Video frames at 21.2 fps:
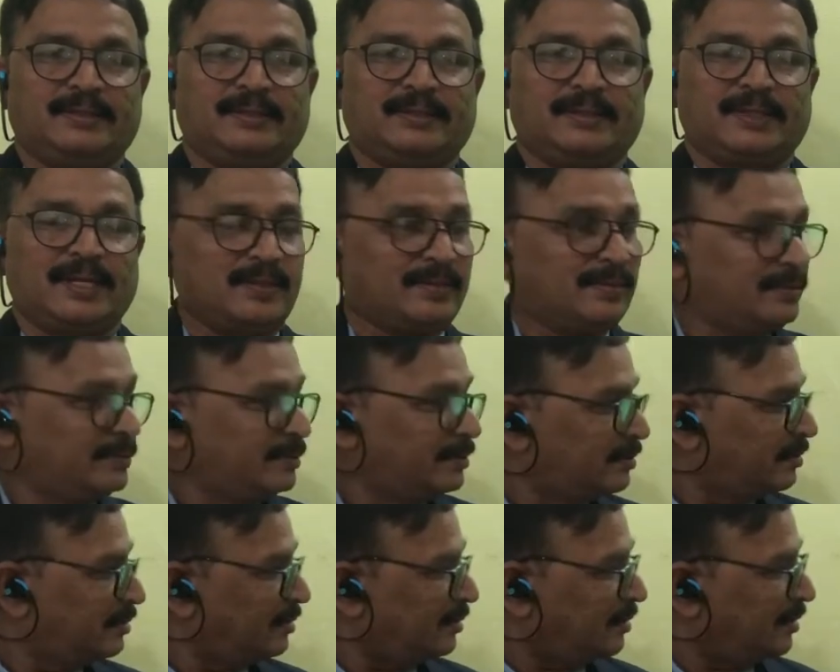Now
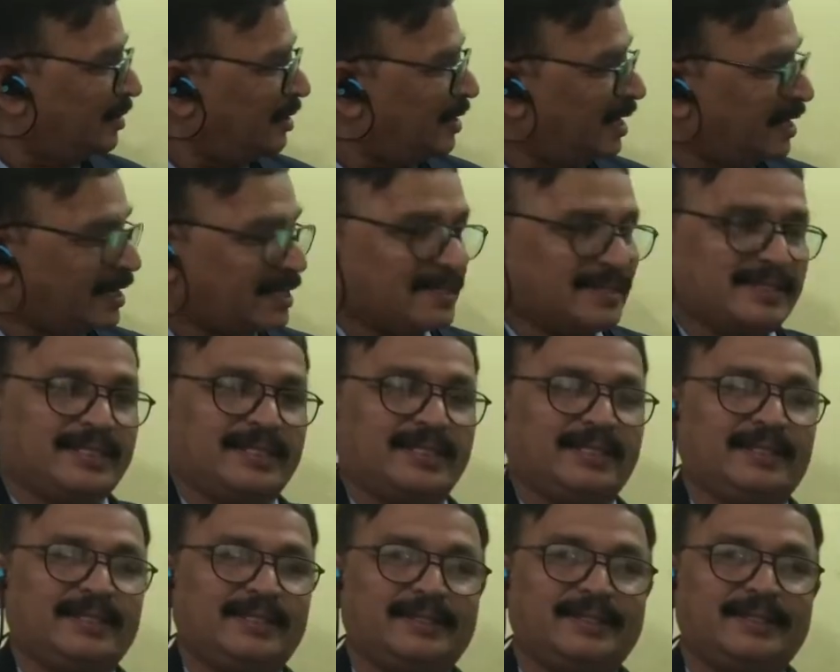let us
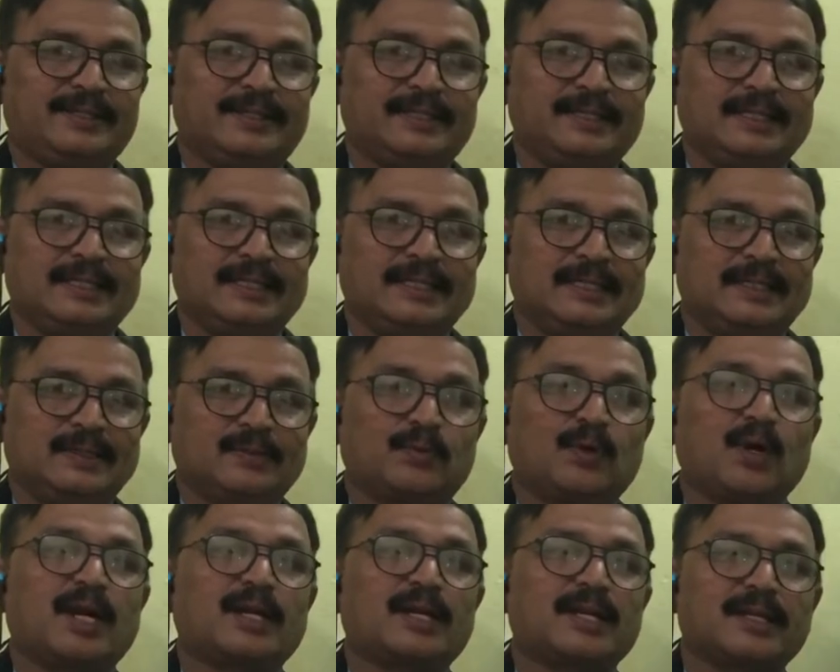see
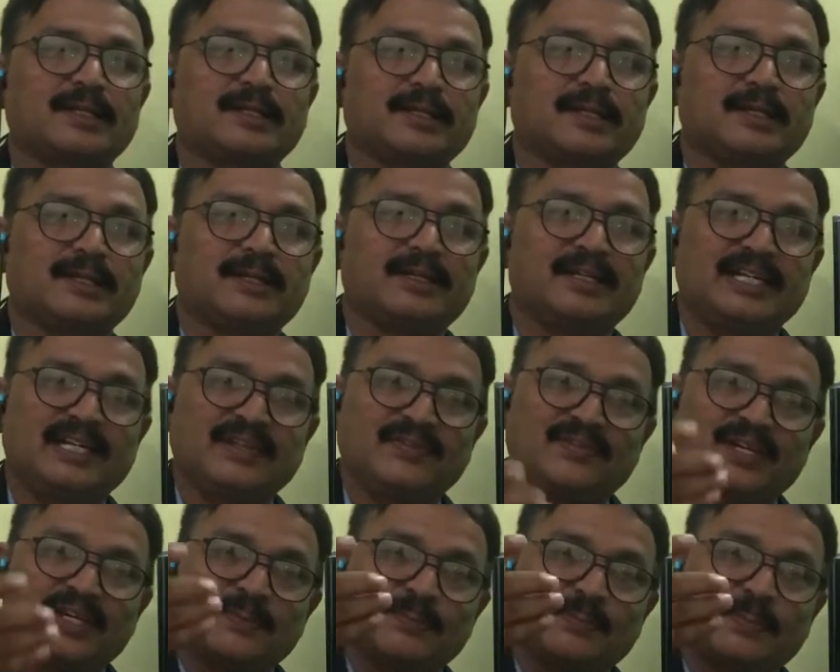what are the
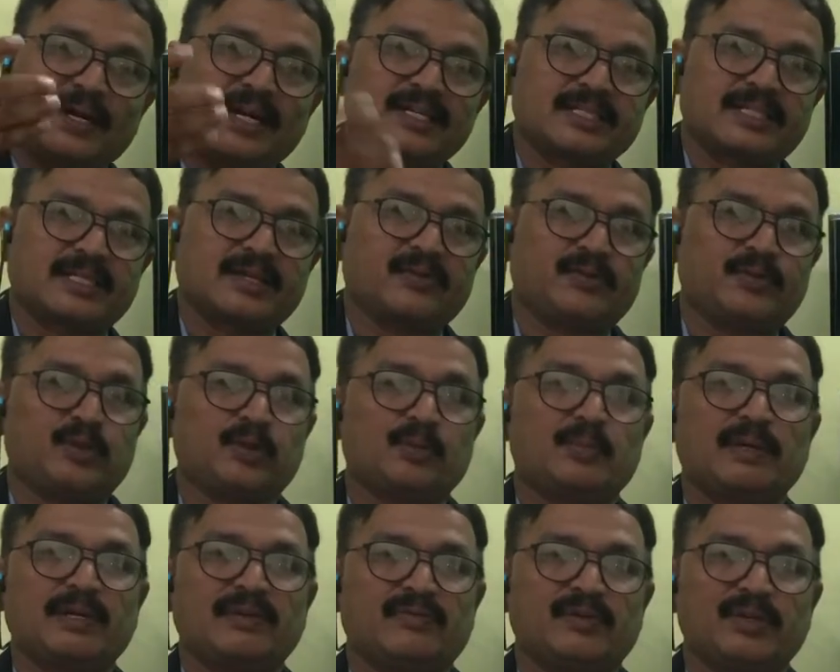different parts of
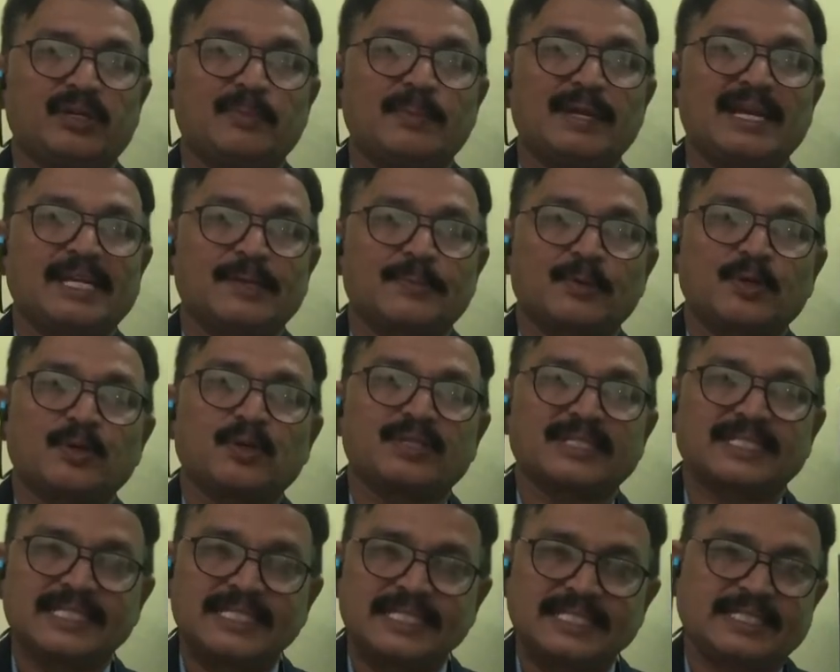human female reproductive
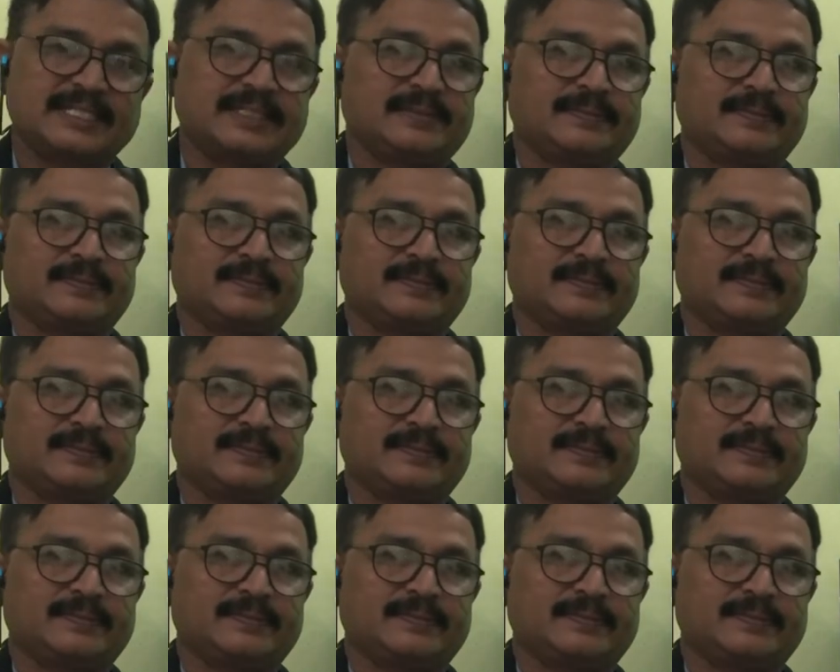system